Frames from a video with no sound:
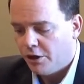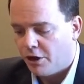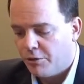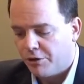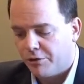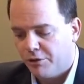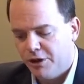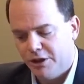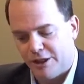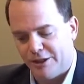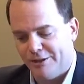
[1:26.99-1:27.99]
Number
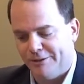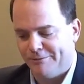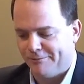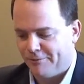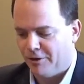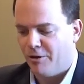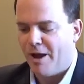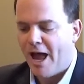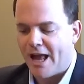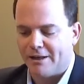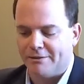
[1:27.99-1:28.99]
three, where I'm
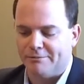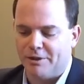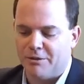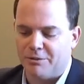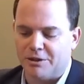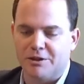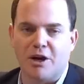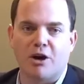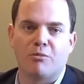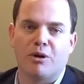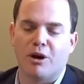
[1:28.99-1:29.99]
at, Napleton's
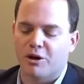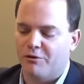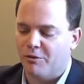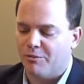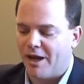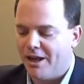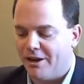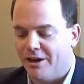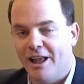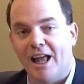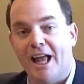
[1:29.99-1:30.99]
Auto Park of
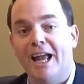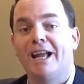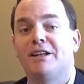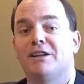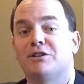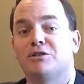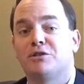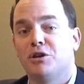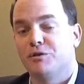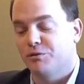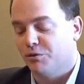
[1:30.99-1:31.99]
Urbana, and a
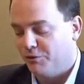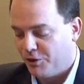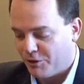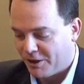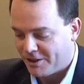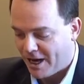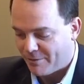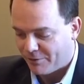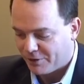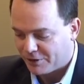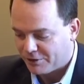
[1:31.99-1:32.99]
service review on
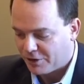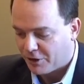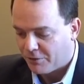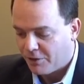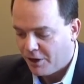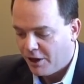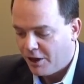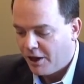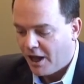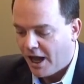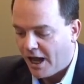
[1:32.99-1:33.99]
top of it. So,
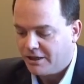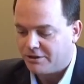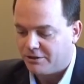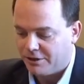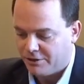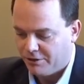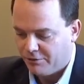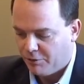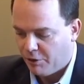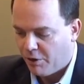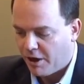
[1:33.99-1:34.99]
excellent.
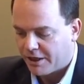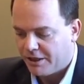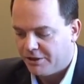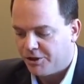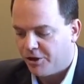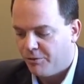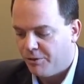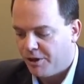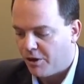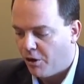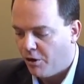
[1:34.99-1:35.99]
When we walk in,
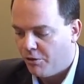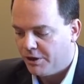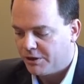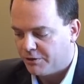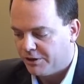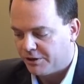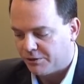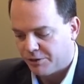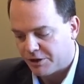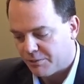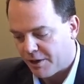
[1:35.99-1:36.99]
Jeremy always greets us
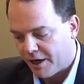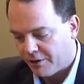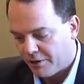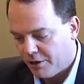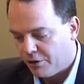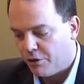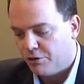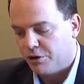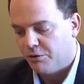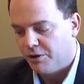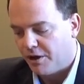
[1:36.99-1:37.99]
with a smile,
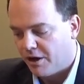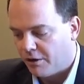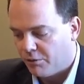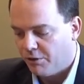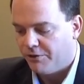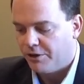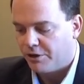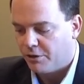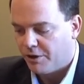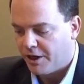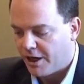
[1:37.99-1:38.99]
knows who we are, what
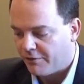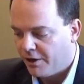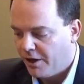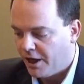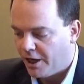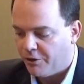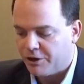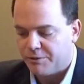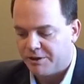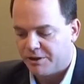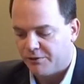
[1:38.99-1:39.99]
vehicle we have, and
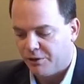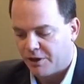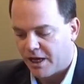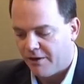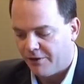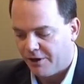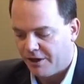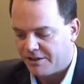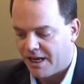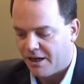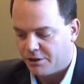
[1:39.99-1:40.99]
always makes us feel confident in
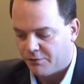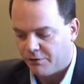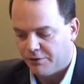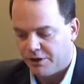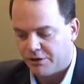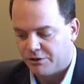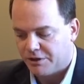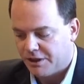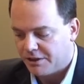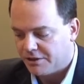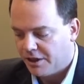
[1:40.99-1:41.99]
his knowledge of our vehicle's
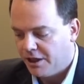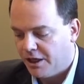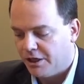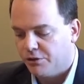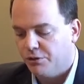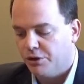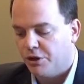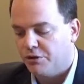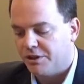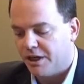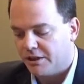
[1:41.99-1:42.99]
needs. He truly
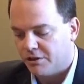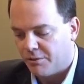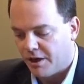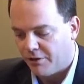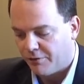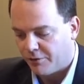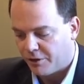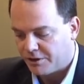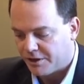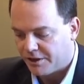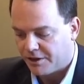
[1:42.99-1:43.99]
goes the extra mile
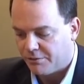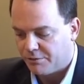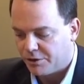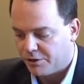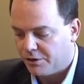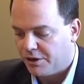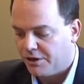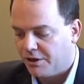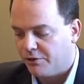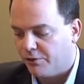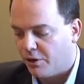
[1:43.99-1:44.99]
for us, as I'm sure he
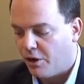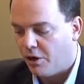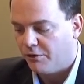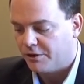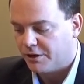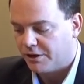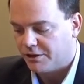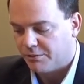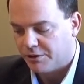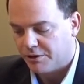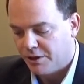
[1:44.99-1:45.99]
does for all of his
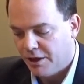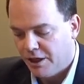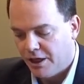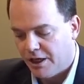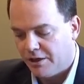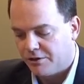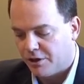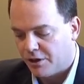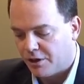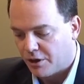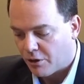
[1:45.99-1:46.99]
customers. He has
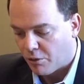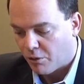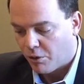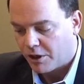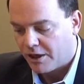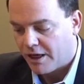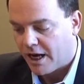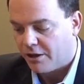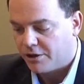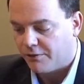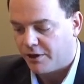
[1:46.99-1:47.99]
a working
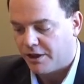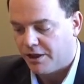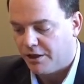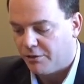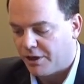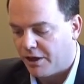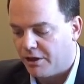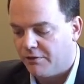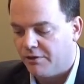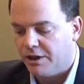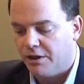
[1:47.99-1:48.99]
knowledge of our Kia
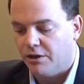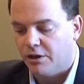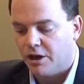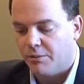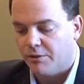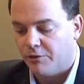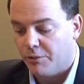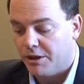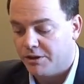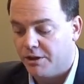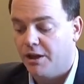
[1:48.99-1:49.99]
without even needing to look up
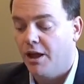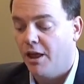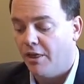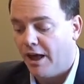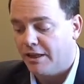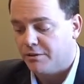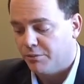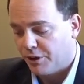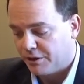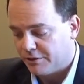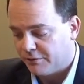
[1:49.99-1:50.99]
information. That's
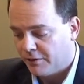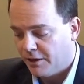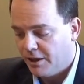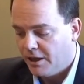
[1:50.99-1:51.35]
impressive.